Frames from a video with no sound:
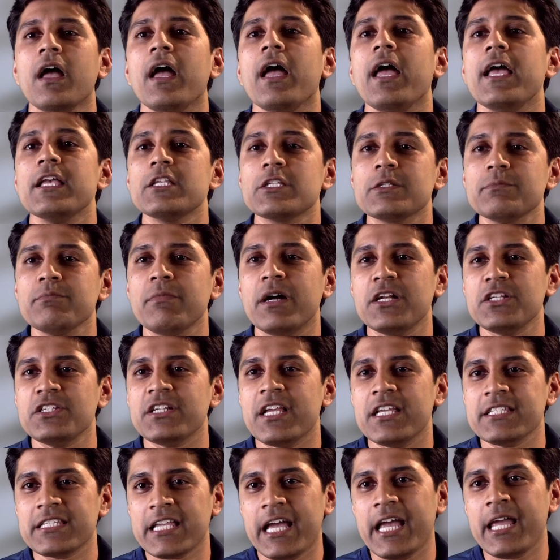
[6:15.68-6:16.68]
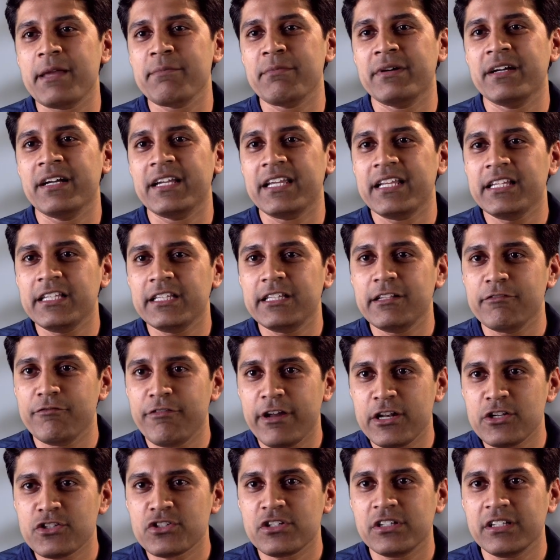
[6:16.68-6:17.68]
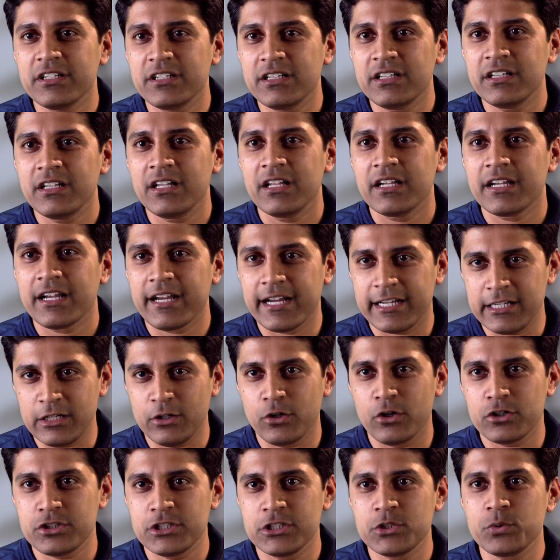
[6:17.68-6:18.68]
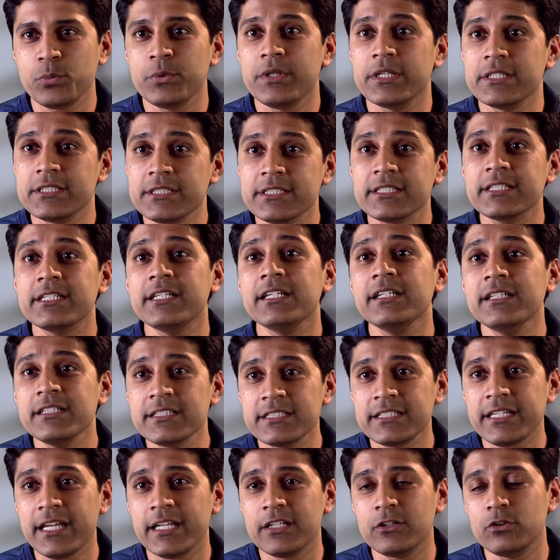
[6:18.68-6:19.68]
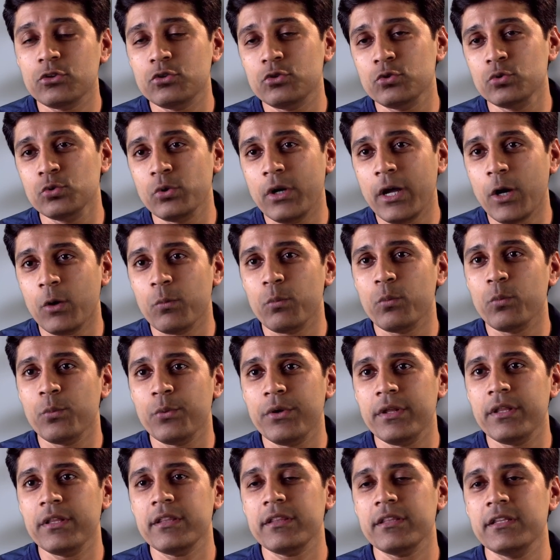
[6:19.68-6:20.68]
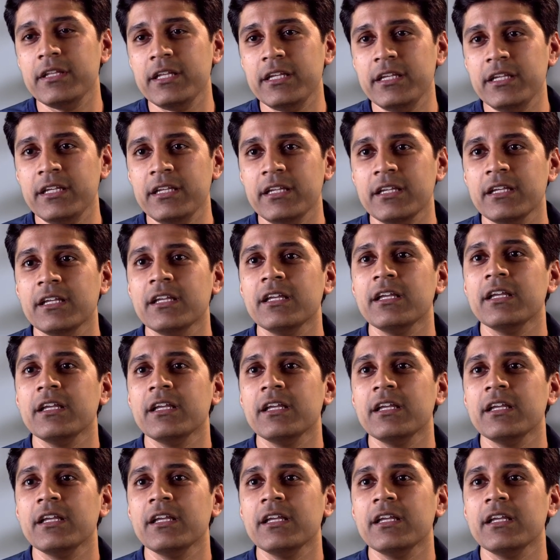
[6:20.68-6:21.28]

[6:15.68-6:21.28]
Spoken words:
As much as I am an interventional cardiologist with a skill set to help with the